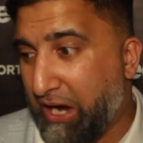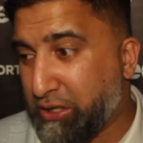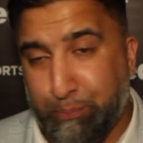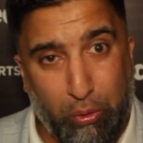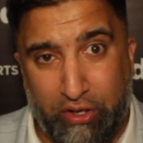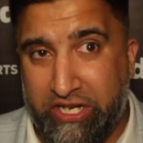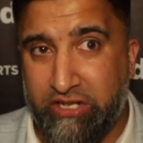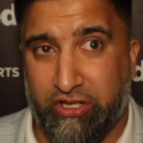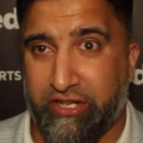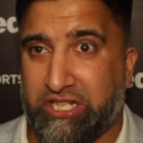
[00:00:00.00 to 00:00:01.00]
I just put the
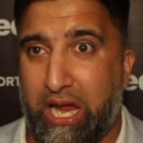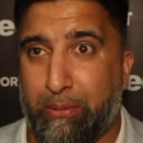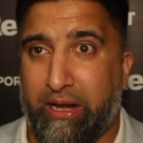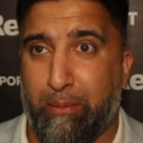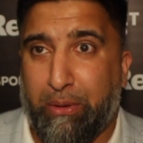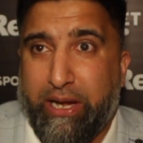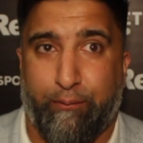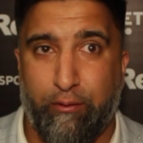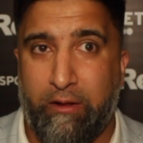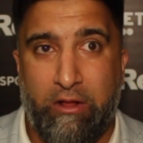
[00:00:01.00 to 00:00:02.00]
deals on the table, and I believe